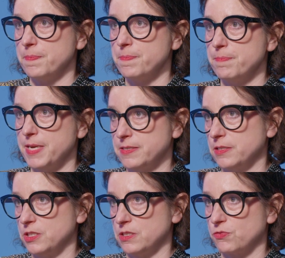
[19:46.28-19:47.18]

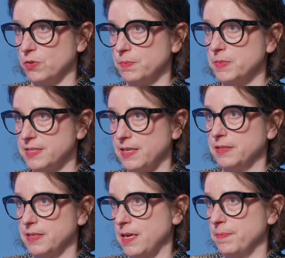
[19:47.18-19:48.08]
messages from
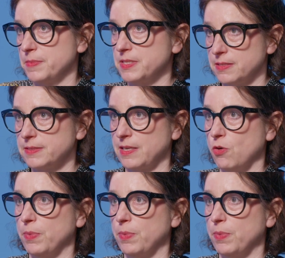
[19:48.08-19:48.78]
Sao